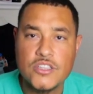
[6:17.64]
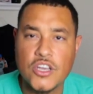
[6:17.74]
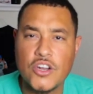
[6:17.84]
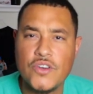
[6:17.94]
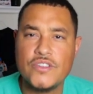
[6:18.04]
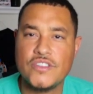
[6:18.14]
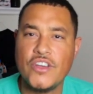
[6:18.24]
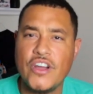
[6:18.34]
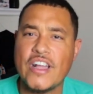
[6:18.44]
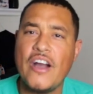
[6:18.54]
glow in the
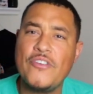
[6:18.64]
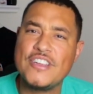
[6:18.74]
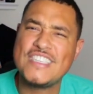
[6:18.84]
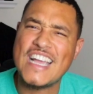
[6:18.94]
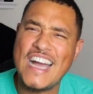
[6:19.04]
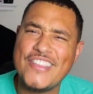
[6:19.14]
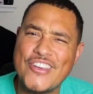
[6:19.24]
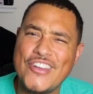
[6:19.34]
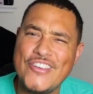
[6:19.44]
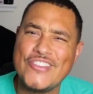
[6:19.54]
dark. I want to check out the
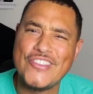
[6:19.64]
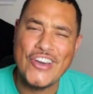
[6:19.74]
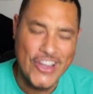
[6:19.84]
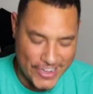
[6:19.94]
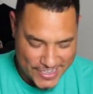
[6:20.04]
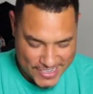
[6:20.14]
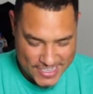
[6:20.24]
glow in the dark.